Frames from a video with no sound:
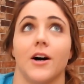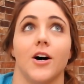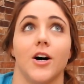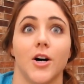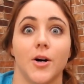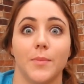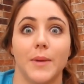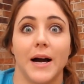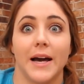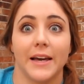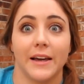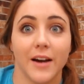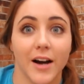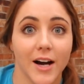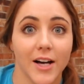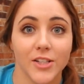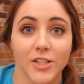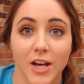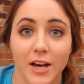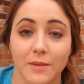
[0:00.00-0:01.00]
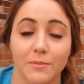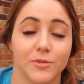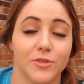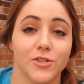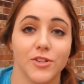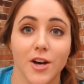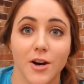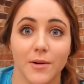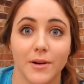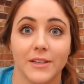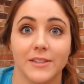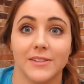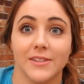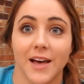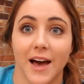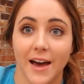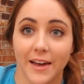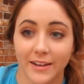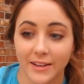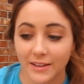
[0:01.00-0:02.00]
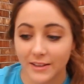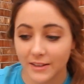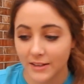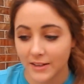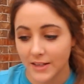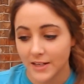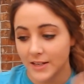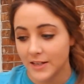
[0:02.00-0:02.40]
Oh my gosh, I'm so excited.